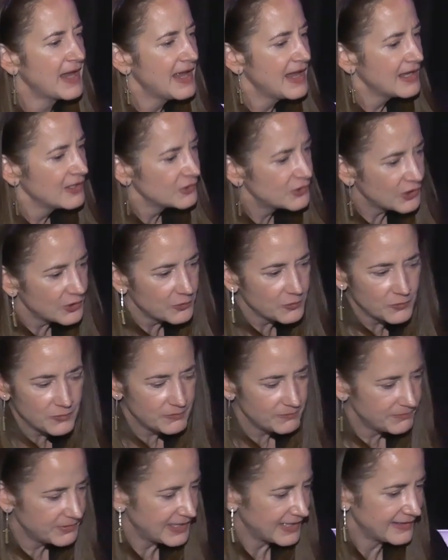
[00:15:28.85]
So
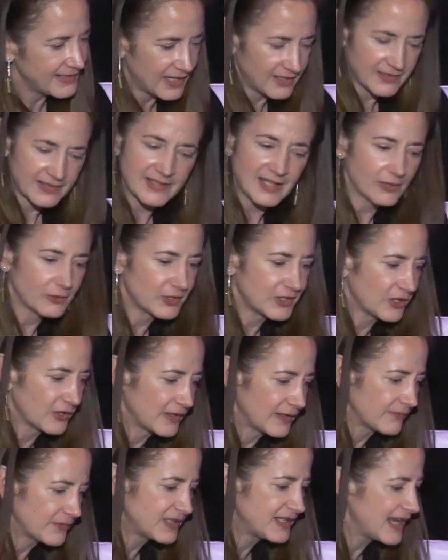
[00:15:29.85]
sent out as Secretary
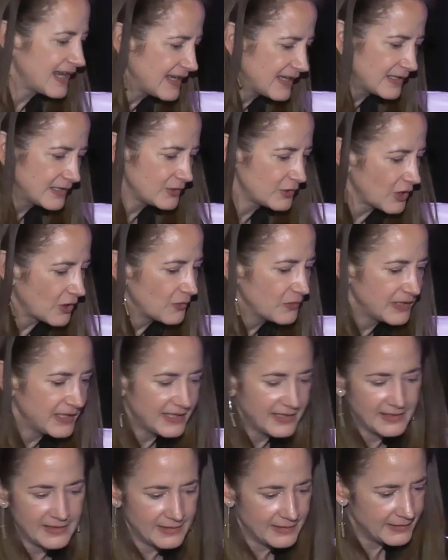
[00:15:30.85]
of State,
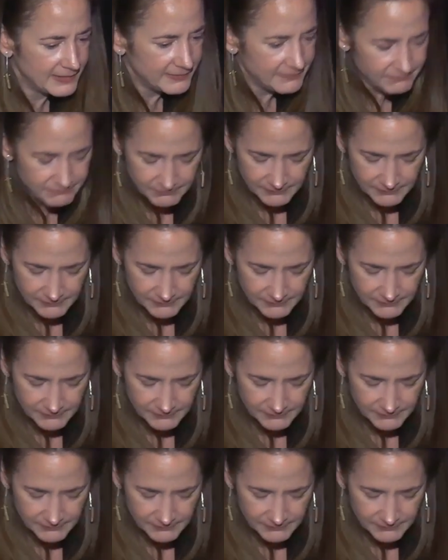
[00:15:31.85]
Tony,